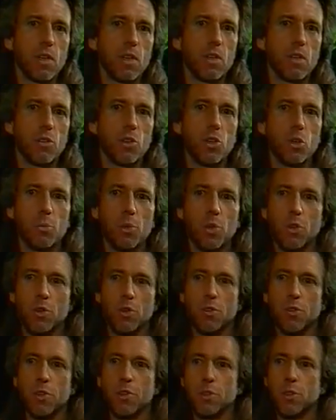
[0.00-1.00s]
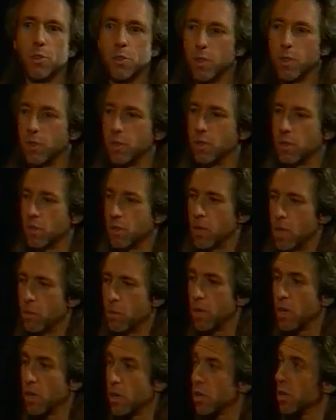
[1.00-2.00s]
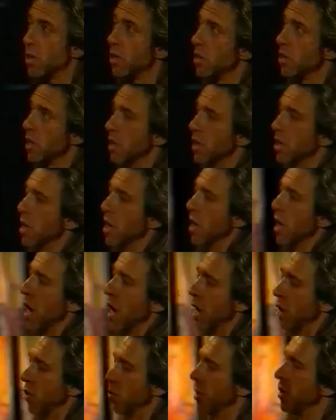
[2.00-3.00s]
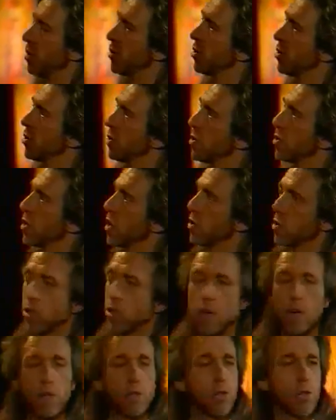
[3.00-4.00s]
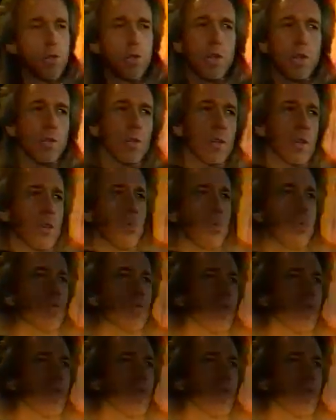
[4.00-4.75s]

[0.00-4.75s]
in human or earth history at this time, and clearly our researchers, our science are seeing things